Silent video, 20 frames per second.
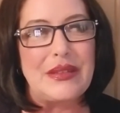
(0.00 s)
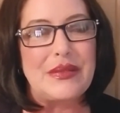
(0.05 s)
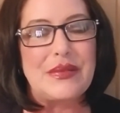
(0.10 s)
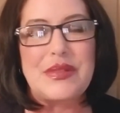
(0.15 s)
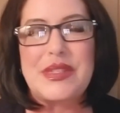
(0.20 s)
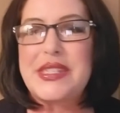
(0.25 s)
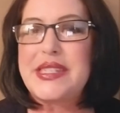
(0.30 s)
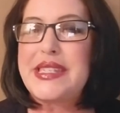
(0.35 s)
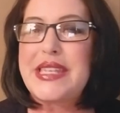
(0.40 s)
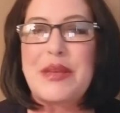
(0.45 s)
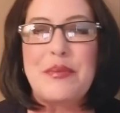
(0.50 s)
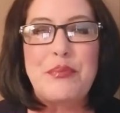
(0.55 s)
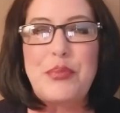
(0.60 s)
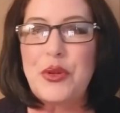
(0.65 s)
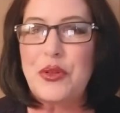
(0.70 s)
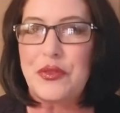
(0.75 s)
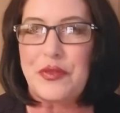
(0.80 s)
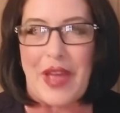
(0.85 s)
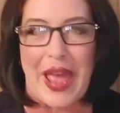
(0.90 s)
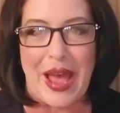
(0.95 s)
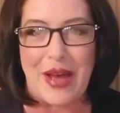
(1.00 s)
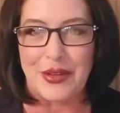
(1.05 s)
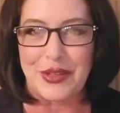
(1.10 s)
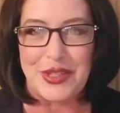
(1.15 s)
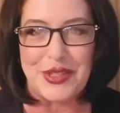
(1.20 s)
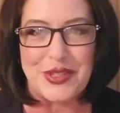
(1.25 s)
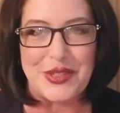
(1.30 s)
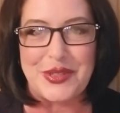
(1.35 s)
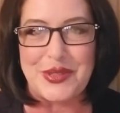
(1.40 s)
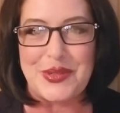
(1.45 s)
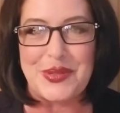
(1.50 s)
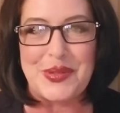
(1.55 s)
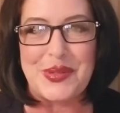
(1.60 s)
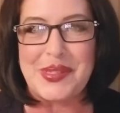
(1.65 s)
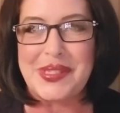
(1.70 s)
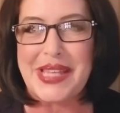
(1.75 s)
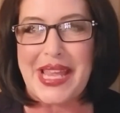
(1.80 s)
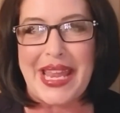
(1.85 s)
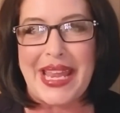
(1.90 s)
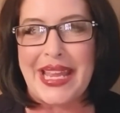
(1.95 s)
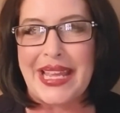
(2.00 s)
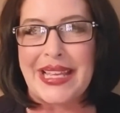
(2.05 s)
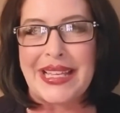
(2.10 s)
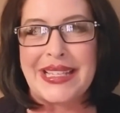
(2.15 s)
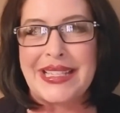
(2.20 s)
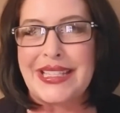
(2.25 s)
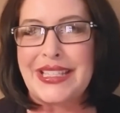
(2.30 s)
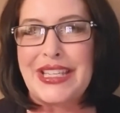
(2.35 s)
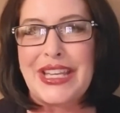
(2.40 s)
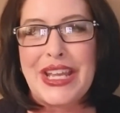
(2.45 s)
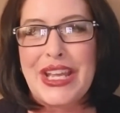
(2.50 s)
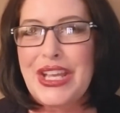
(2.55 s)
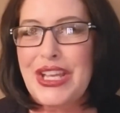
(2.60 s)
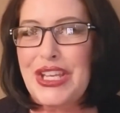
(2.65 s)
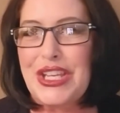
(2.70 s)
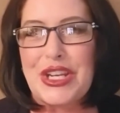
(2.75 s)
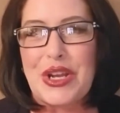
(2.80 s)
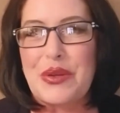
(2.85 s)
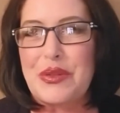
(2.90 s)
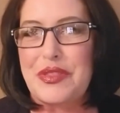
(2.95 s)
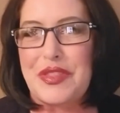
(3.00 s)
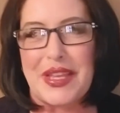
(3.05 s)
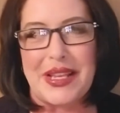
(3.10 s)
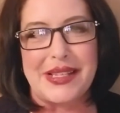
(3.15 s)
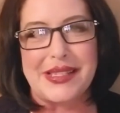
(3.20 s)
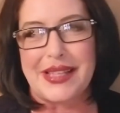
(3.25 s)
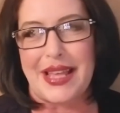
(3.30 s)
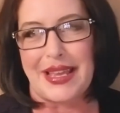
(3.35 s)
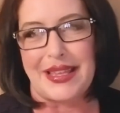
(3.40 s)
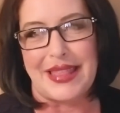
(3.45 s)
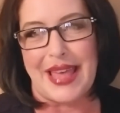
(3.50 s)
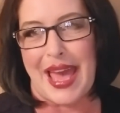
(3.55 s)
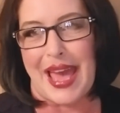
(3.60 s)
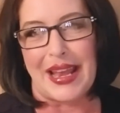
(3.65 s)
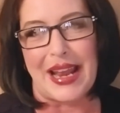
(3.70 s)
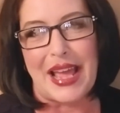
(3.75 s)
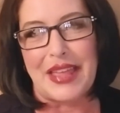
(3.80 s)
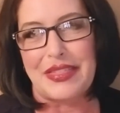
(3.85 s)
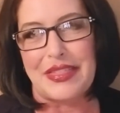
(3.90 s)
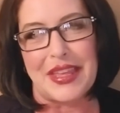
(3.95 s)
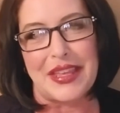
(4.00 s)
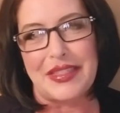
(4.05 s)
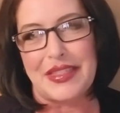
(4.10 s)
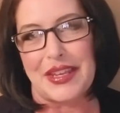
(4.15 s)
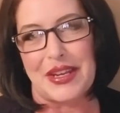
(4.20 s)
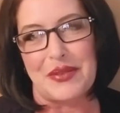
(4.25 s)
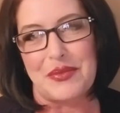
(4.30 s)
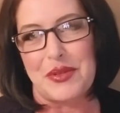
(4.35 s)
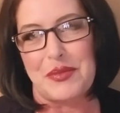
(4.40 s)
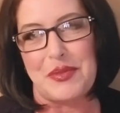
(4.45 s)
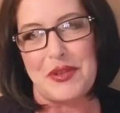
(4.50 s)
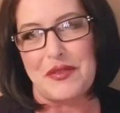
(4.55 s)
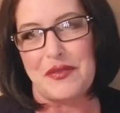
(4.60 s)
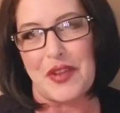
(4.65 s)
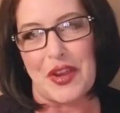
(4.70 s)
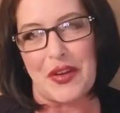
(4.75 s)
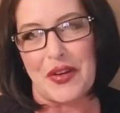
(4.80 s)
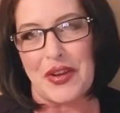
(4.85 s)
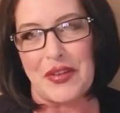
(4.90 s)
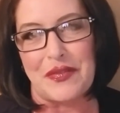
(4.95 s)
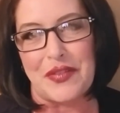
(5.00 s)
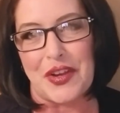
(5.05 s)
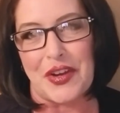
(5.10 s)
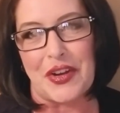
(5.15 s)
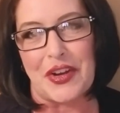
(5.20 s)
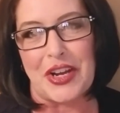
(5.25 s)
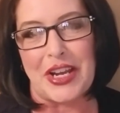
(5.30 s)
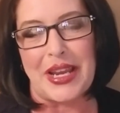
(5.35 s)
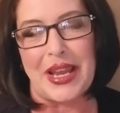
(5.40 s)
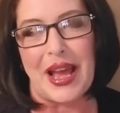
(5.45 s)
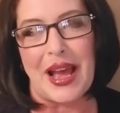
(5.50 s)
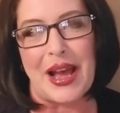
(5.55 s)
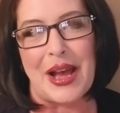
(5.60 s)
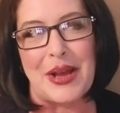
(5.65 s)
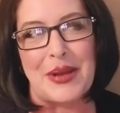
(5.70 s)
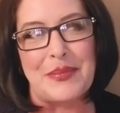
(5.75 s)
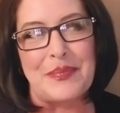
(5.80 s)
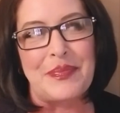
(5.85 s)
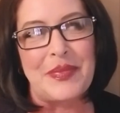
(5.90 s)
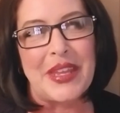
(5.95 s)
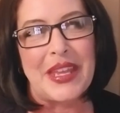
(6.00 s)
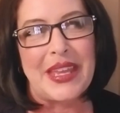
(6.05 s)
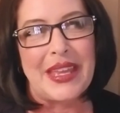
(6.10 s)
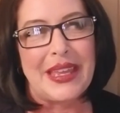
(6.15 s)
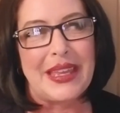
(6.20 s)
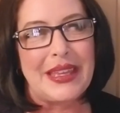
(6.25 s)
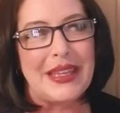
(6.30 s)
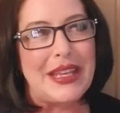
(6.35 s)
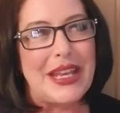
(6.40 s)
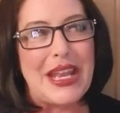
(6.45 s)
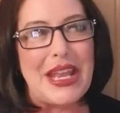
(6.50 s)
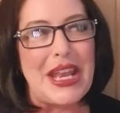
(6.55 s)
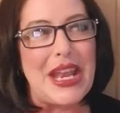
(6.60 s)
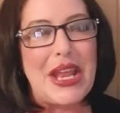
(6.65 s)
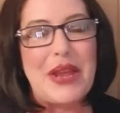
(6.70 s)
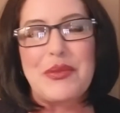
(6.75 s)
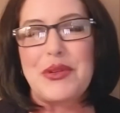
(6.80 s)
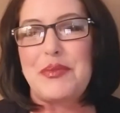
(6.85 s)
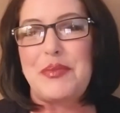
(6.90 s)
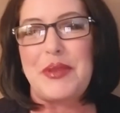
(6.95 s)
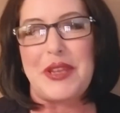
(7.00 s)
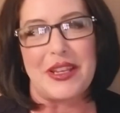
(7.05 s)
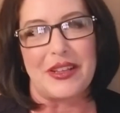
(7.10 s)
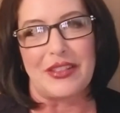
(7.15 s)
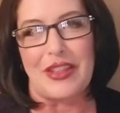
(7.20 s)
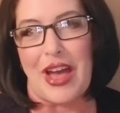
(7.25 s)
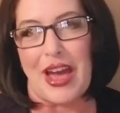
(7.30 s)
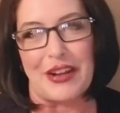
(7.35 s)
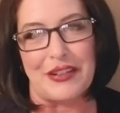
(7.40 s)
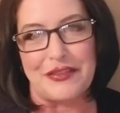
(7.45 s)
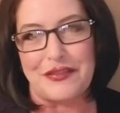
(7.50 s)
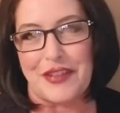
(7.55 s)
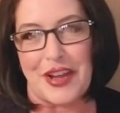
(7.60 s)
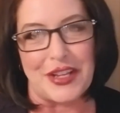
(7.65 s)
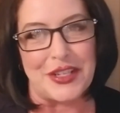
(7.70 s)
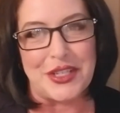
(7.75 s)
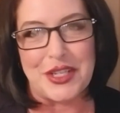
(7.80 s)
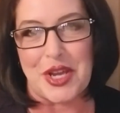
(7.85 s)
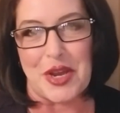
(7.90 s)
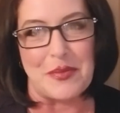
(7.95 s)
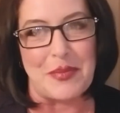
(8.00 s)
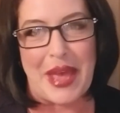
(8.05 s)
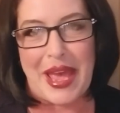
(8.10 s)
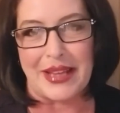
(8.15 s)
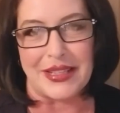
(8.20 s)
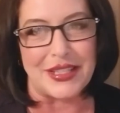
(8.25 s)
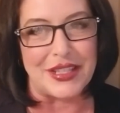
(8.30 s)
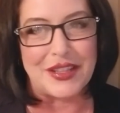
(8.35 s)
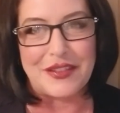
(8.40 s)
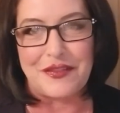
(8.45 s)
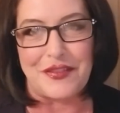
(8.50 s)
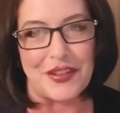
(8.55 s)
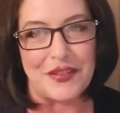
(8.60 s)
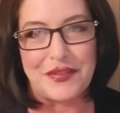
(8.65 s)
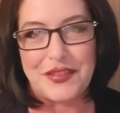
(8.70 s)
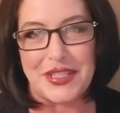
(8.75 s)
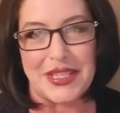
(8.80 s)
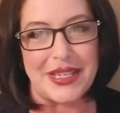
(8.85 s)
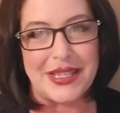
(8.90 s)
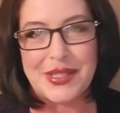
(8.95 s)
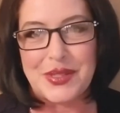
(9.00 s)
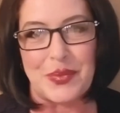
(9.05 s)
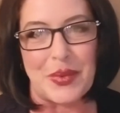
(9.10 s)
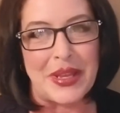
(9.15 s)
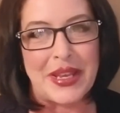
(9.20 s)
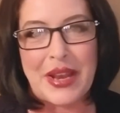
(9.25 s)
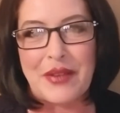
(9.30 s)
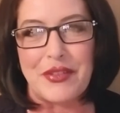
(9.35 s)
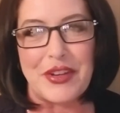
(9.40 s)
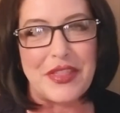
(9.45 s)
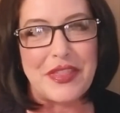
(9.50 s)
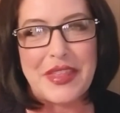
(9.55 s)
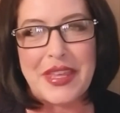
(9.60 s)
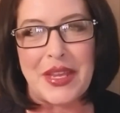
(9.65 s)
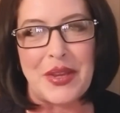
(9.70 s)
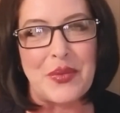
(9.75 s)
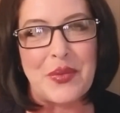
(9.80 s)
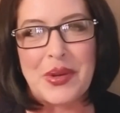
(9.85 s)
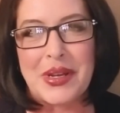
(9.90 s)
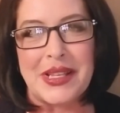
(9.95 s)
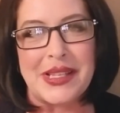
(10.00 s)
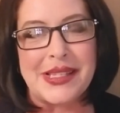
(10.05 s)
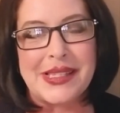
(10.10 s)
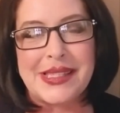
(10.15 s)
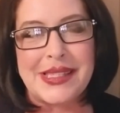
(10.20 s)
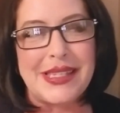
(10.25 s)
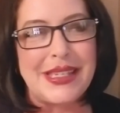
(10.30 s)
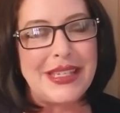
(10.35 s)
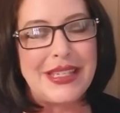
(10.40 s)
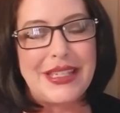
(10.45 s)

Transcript: simple values and things like that. I think that it would be very, very it would be a lot of fun to go back to the 50s when everything was